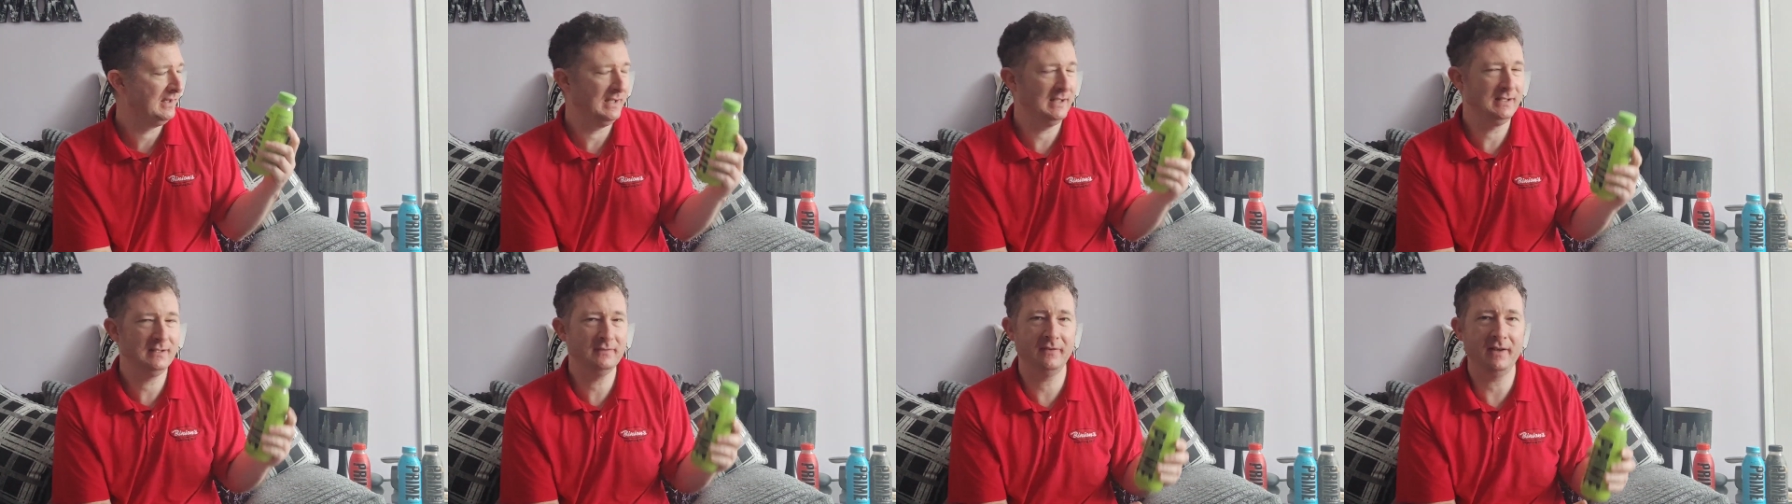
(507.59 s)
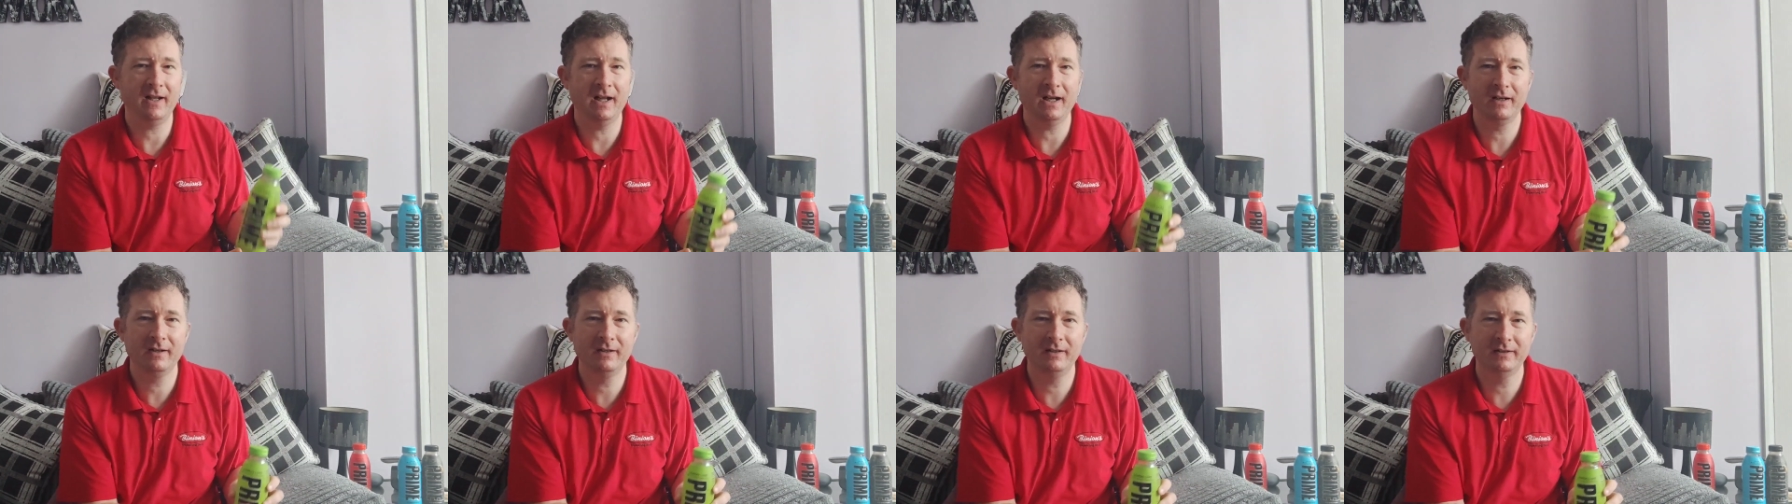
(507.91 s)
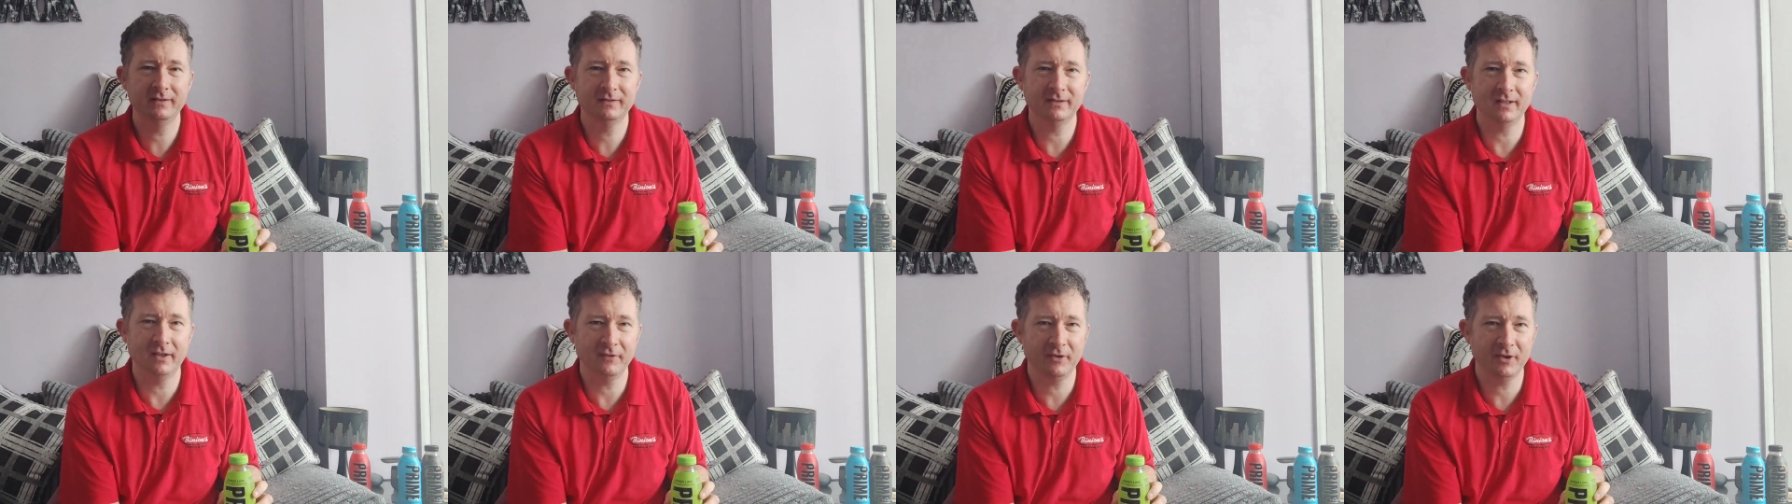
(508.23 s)
It's flat
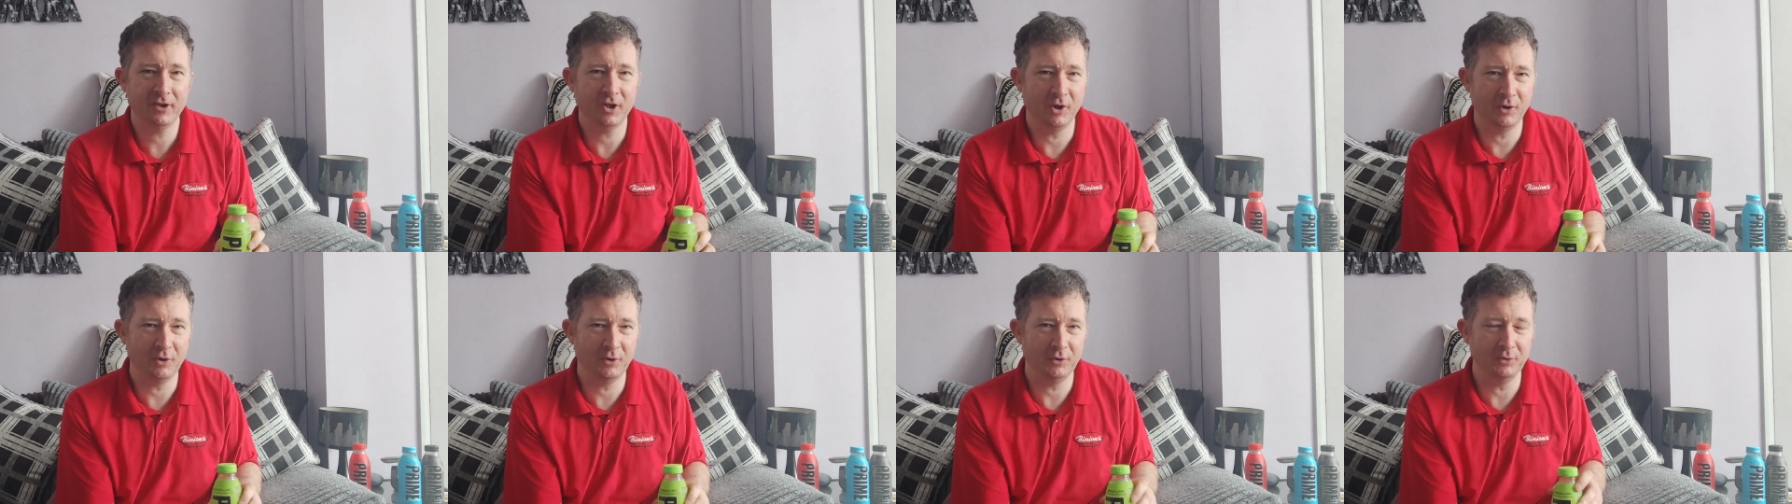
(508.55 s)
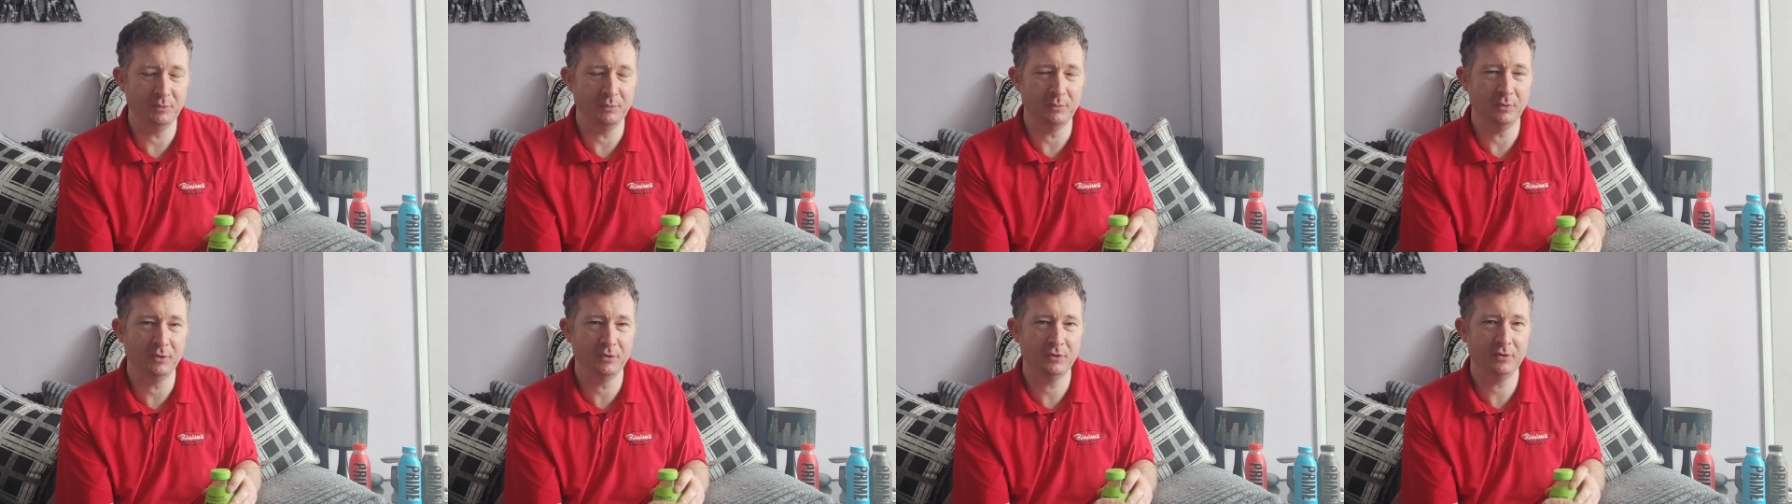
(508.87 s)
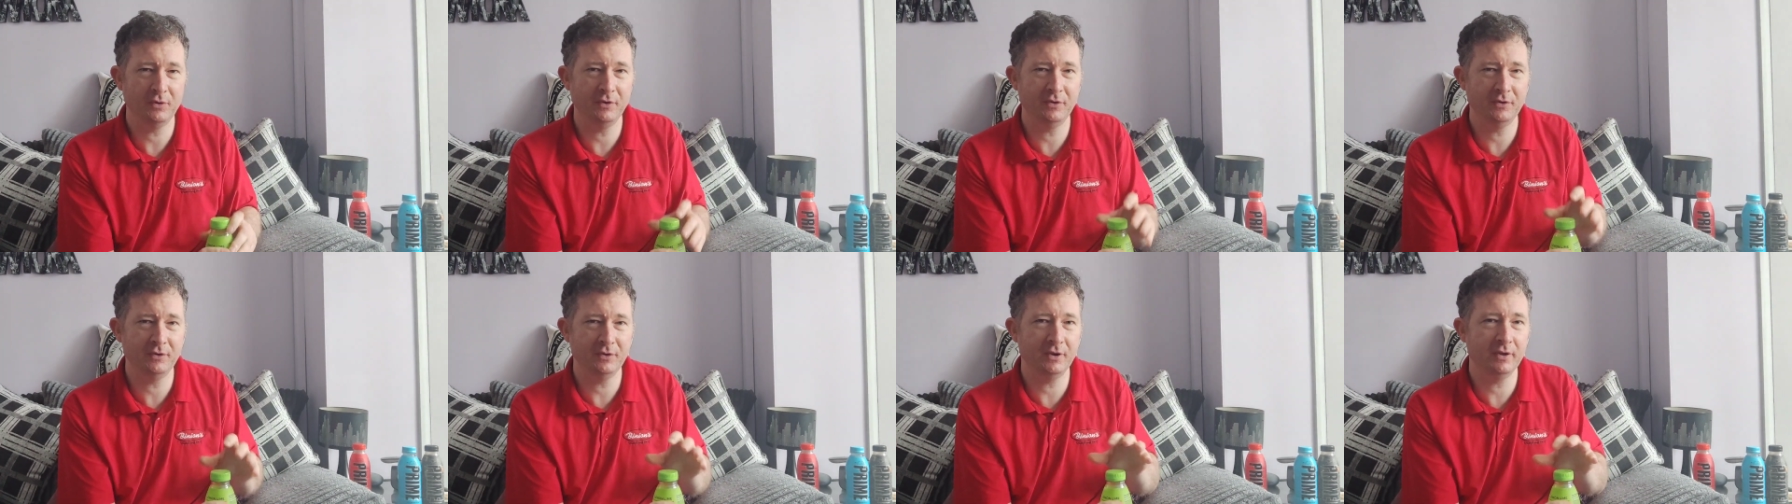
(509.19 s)
because like the coconut
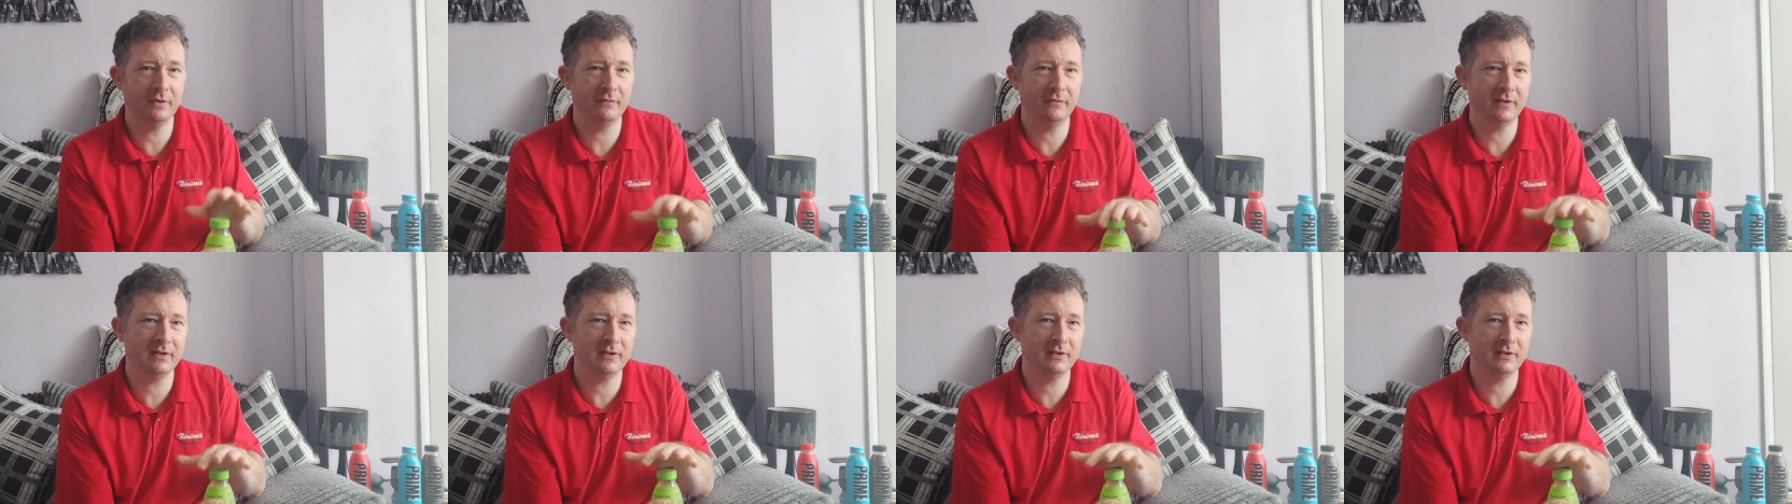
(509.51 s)
water and stuff,